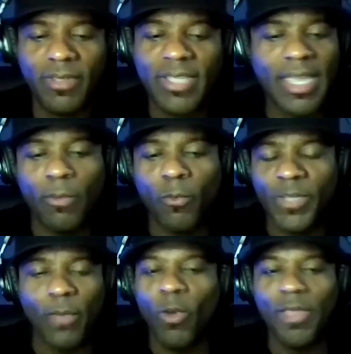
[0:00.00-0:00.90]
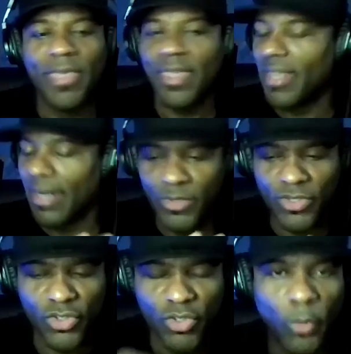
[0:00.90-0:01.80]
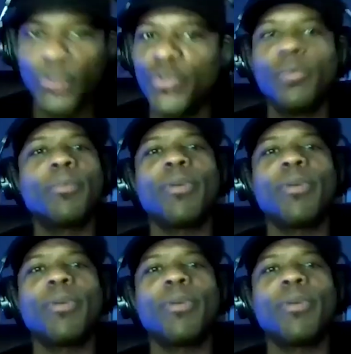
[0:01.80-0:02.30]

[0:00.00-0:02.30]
take one thing that I'm super super